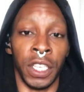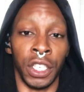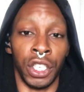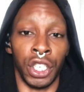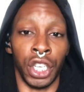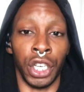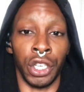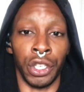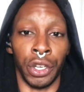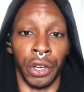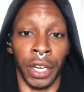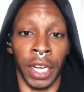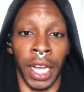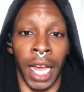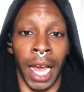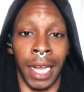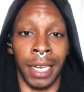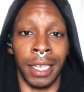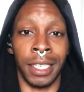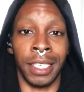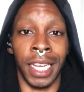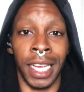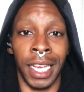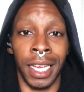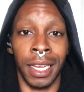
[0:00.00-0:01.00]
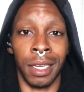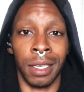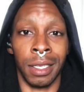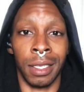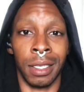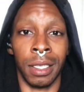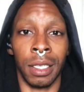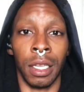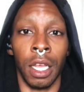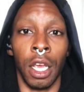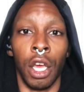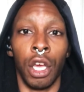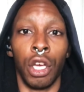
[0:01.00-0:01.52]
gender contexts
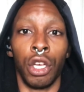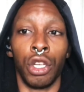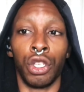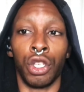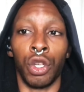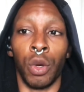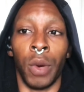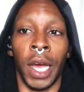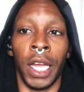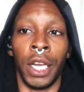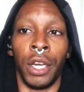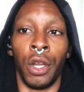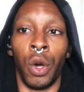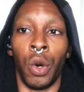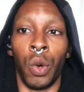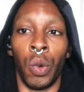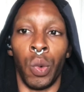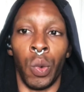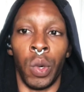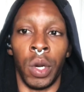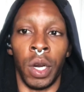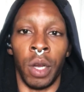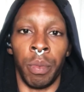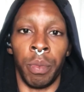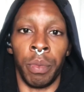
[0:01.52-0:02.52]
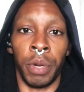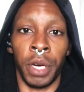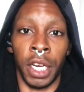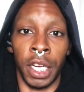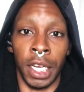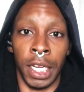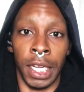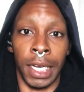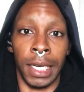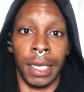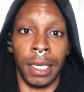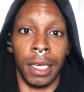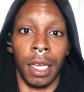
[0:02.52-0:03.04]
so I don't want to
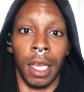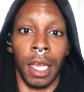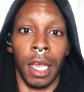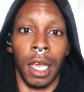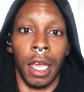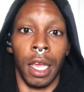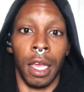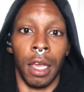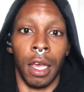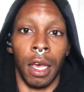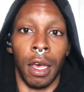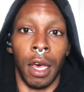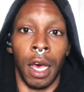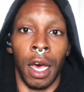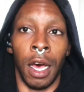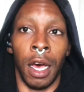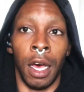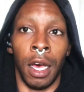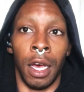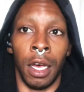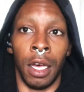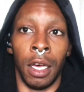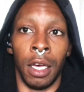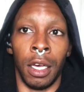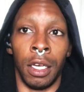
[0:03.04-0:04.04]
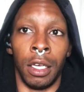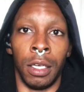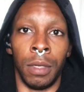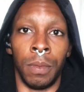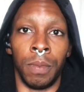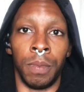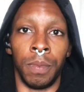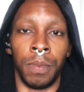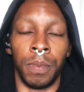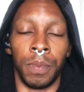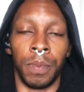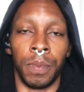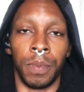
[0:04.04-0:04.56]
put uh,
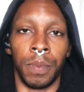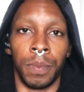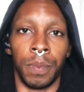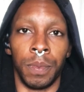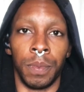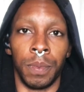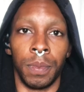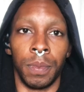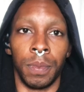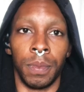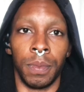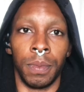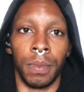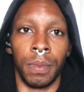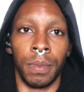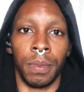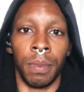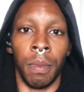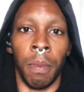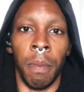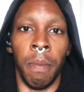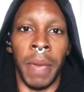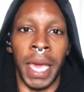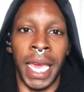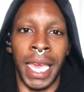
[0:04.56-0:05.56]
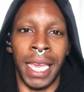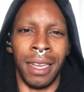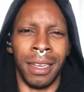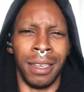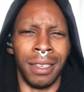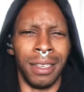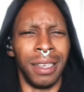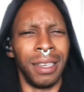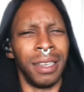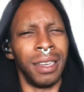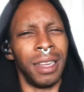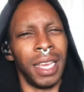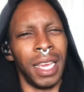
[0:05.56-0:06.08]
men
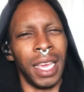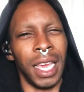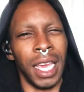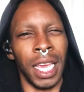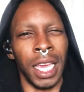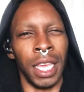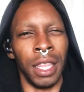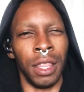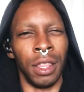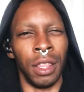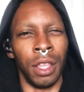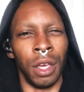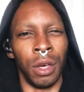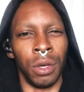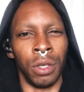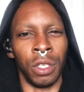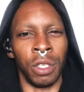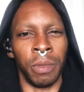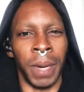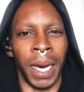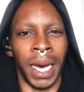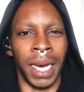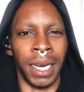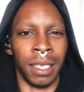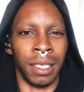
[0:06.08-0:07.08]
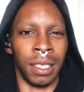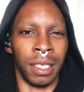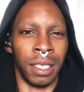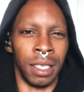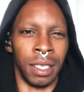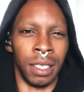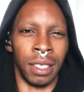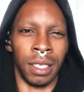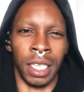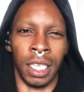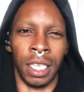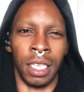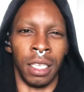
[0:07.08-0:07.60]
in those
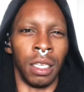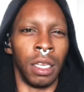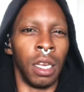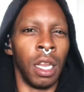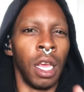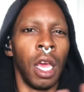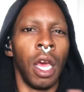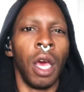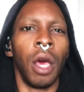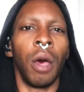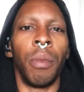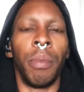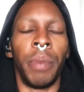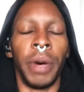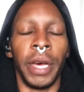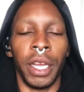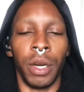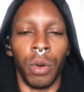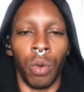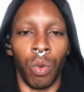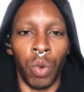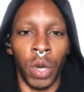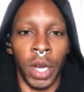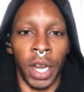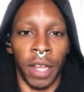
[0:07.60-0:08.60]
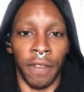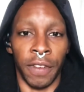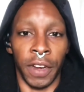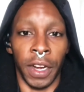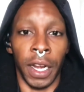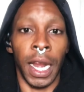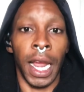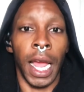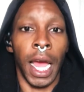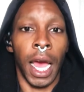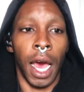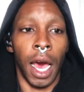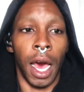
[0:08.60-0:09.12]
boxes and but whatever
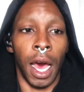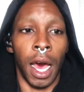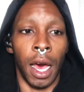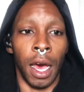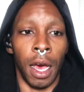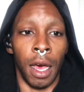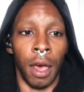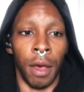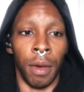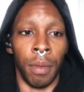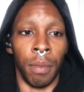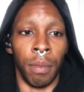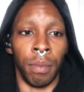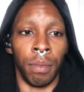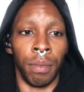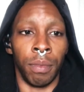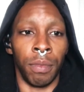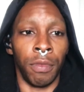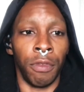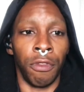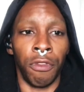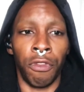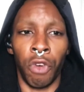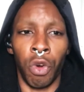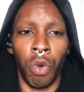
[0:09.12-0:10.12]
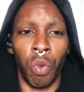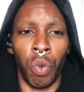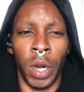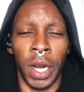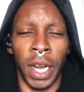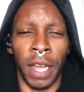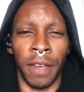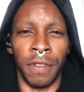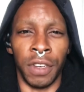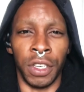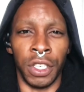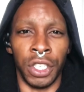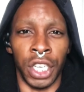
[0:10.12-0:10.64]
um for
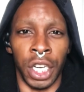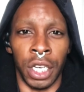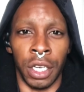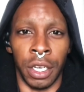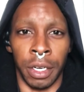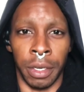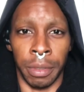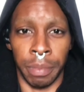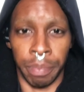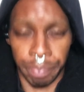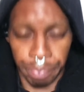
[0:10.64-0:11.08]
whatever gender